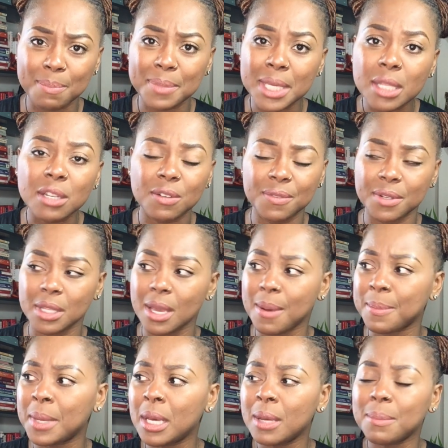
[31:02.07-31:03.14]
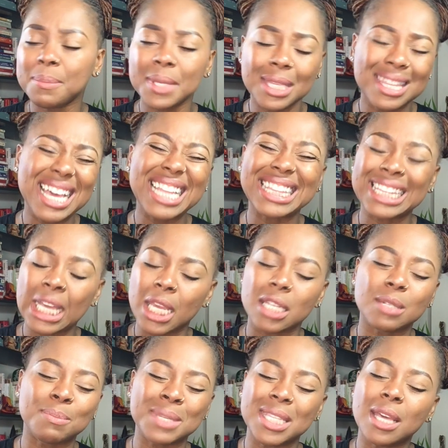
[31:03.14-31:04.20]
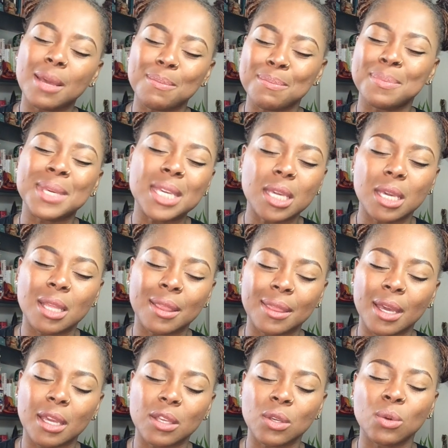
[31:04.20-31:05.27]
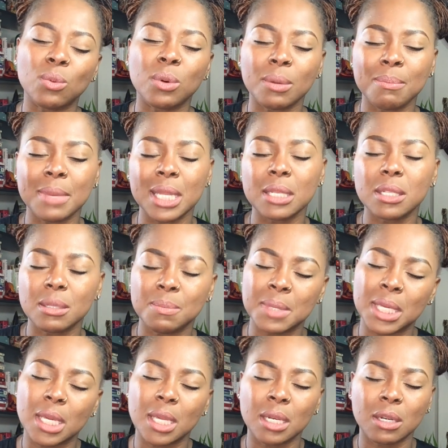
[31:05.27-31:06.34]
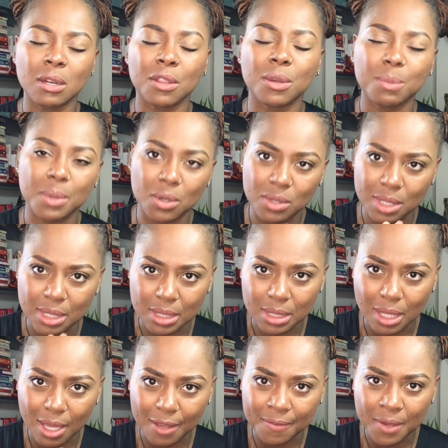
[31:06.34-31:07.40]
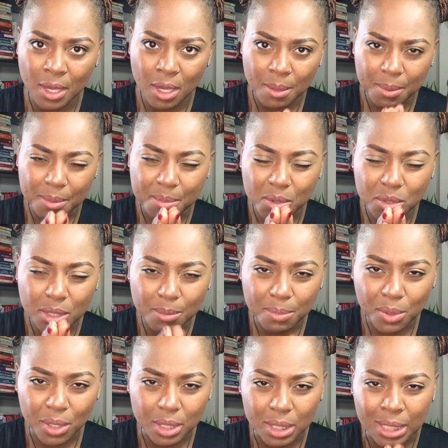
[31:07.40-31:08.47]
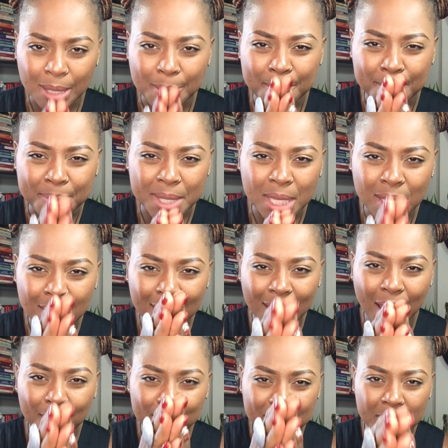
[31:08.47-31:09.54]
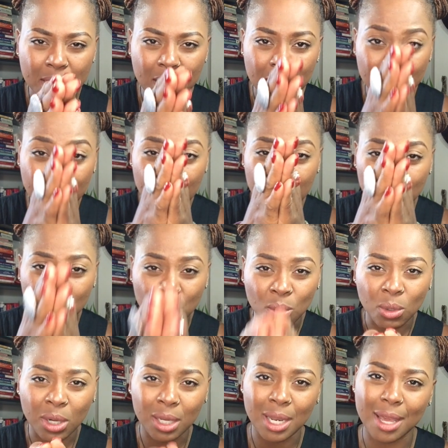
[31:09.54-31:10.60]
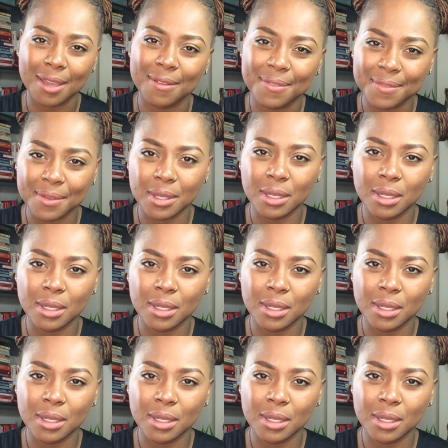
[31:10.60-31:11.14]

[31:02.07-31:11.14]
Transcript: Be there for them. Be that light. Be that beacon that you were meant to be in another person's life. But most importantly, be that beacon in your life.